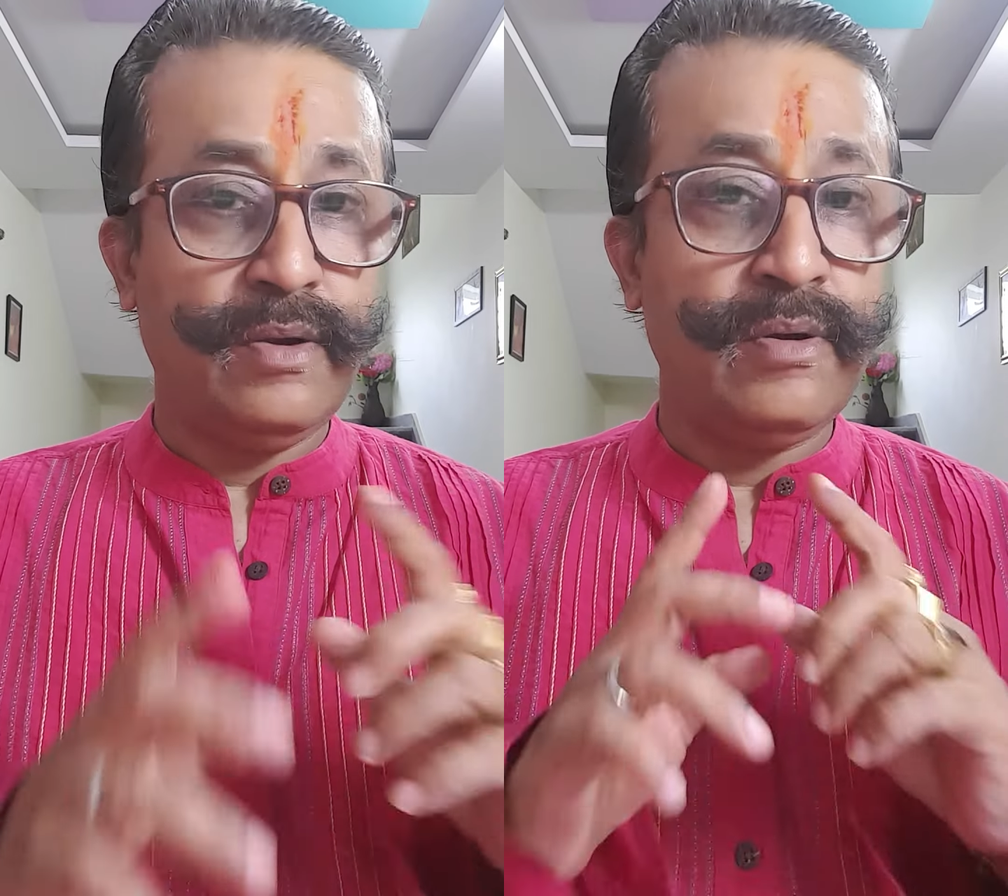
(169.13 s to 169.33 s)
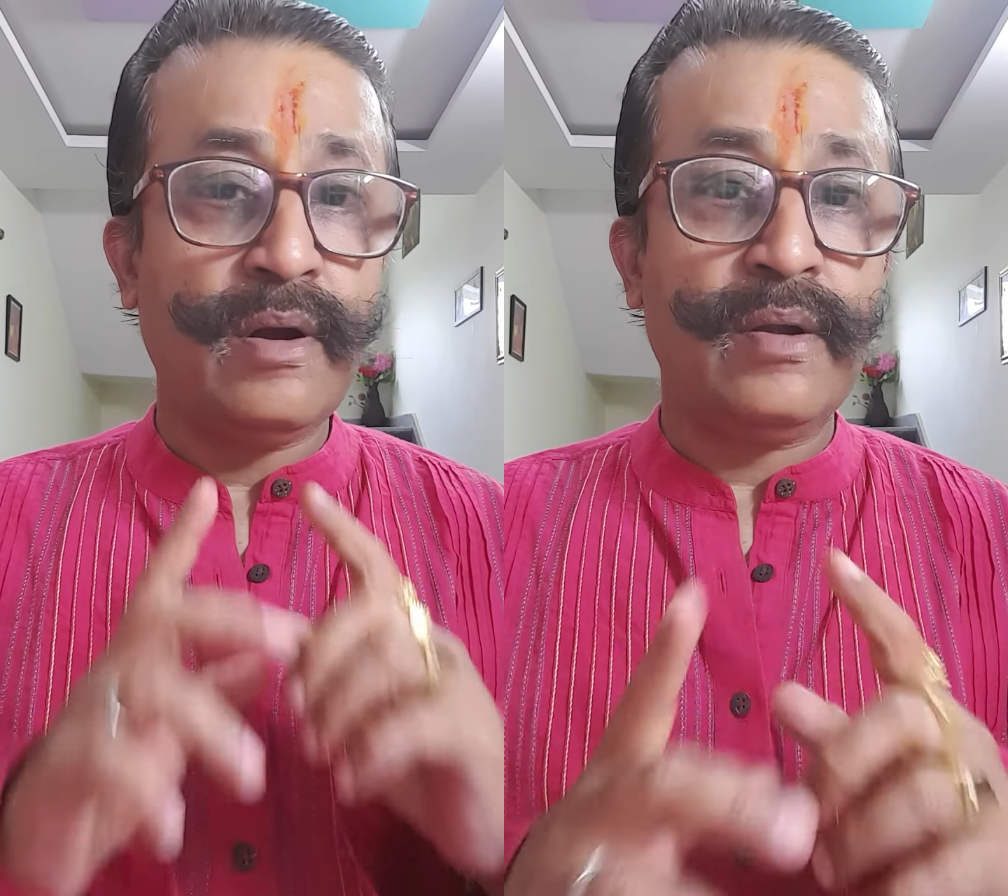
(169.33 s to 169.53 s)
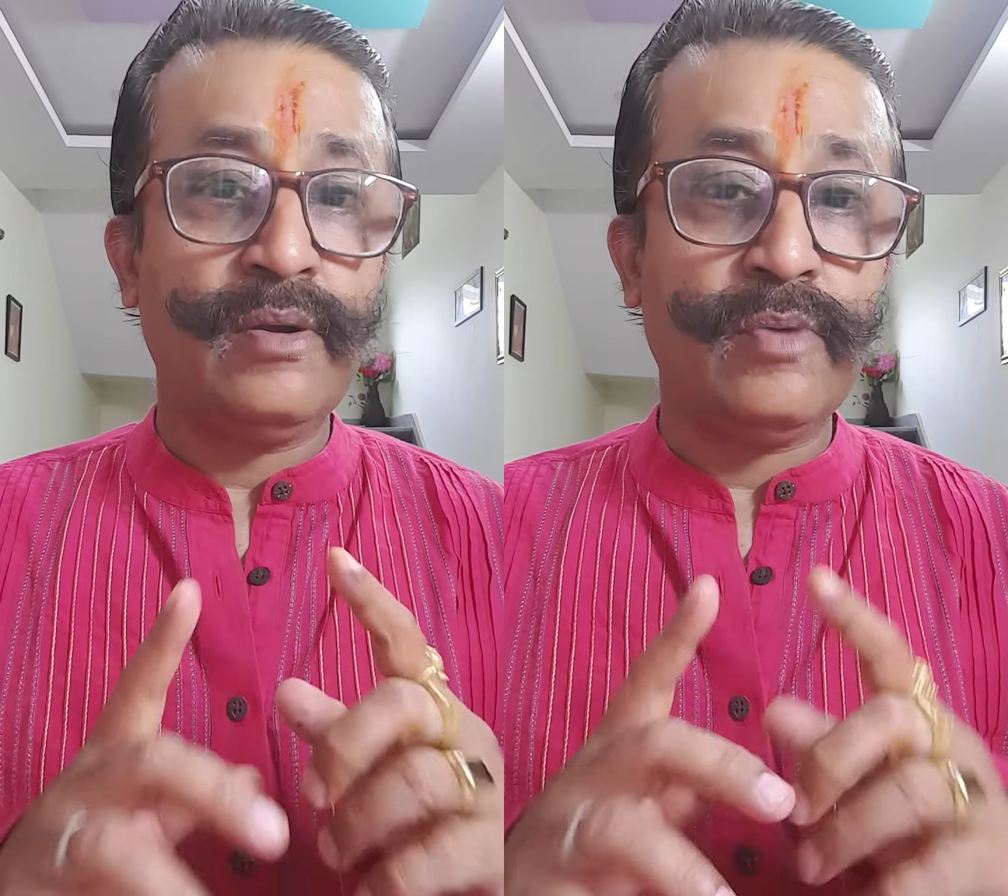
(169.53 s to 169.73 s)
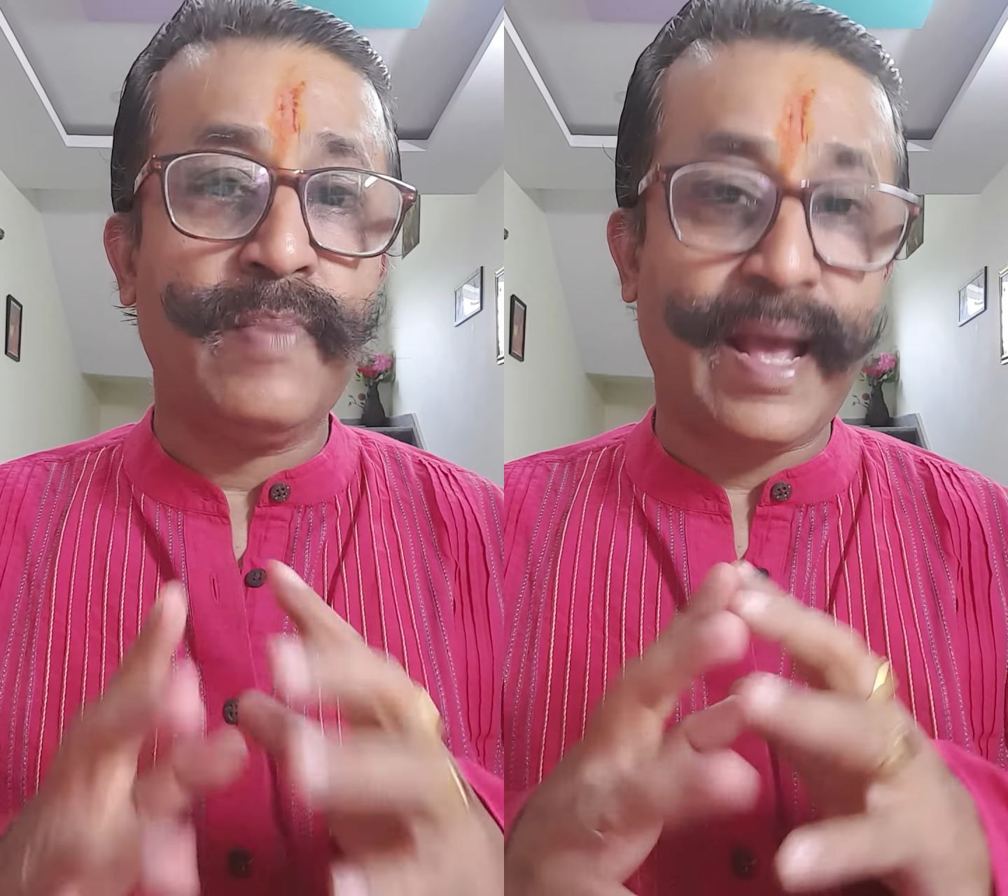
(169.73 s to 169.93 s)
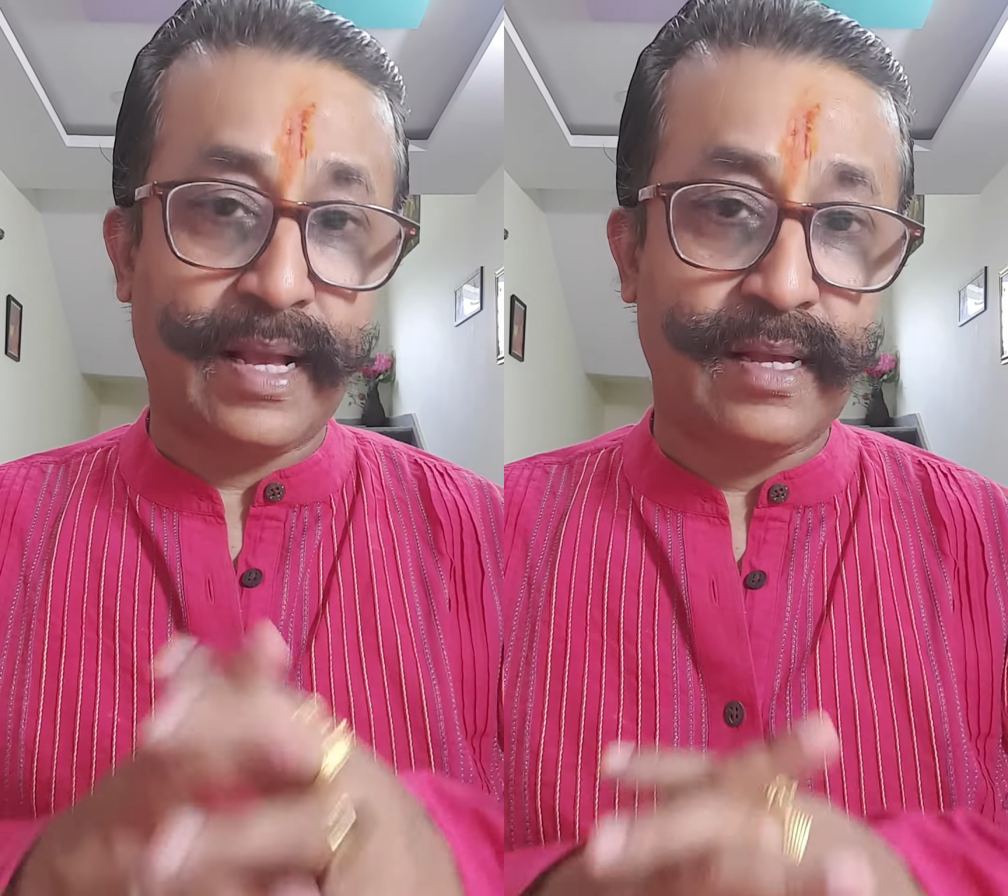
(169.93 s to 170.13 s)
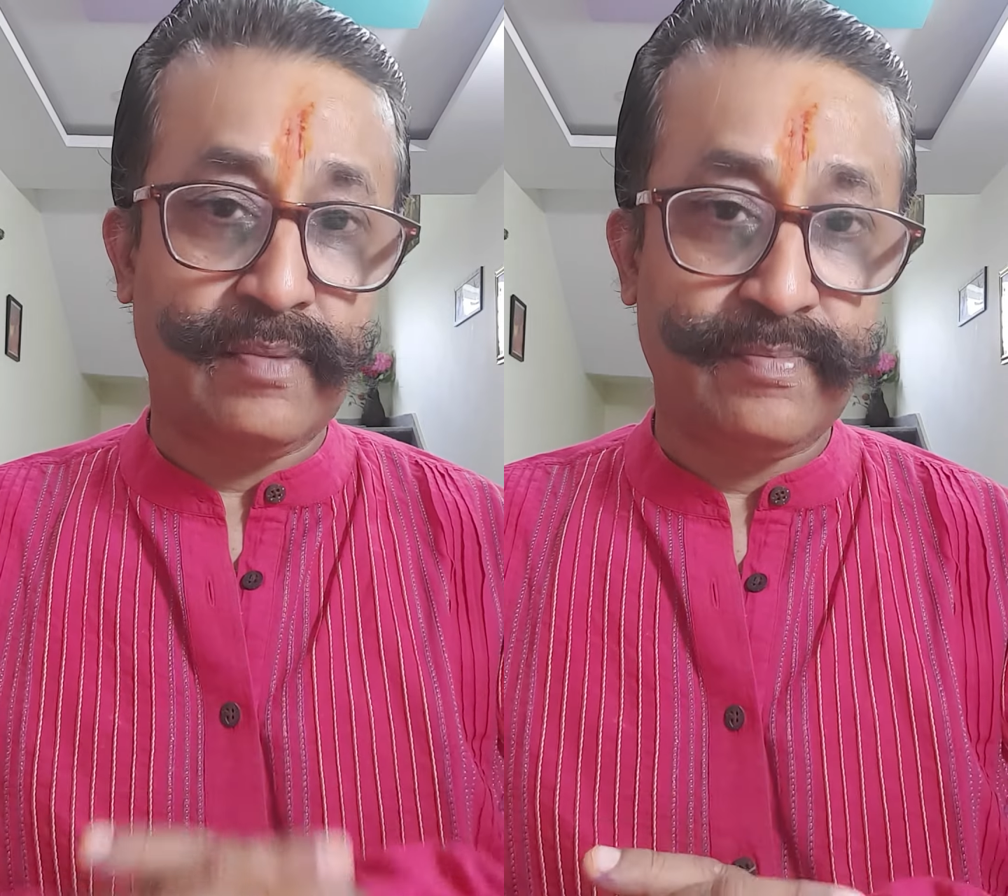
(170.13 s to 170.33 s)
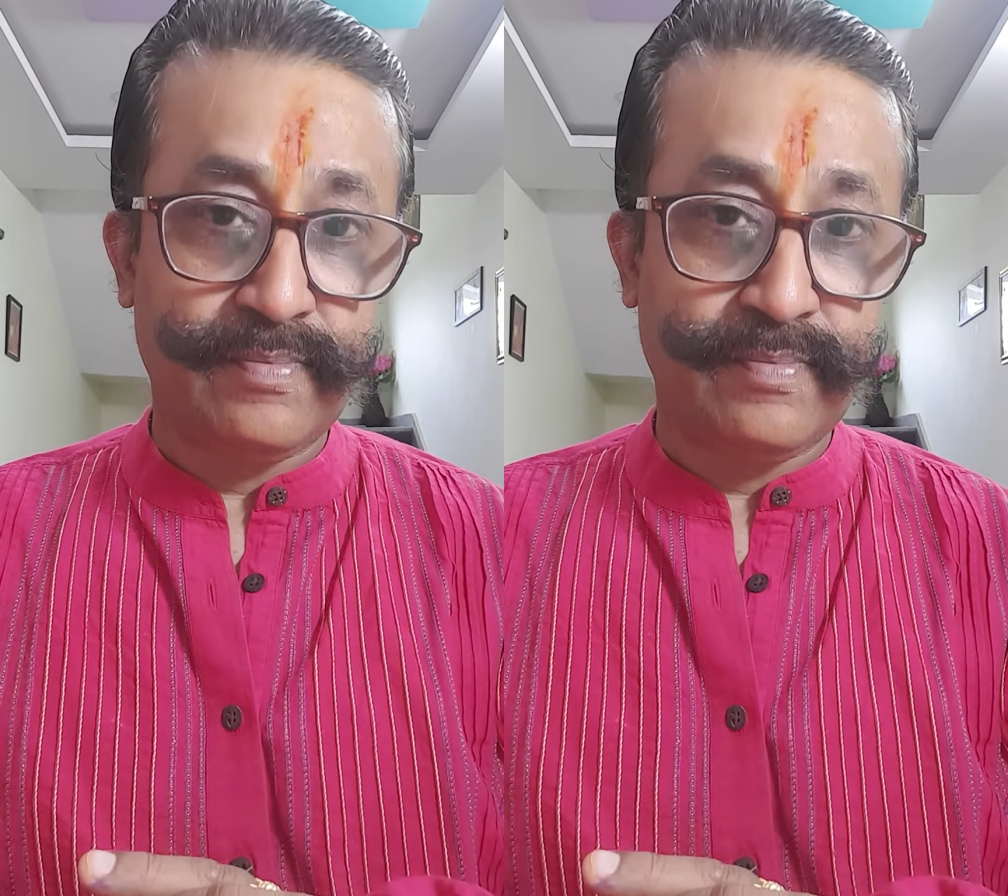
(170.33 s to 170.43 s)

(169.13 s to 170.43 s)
Do not look back.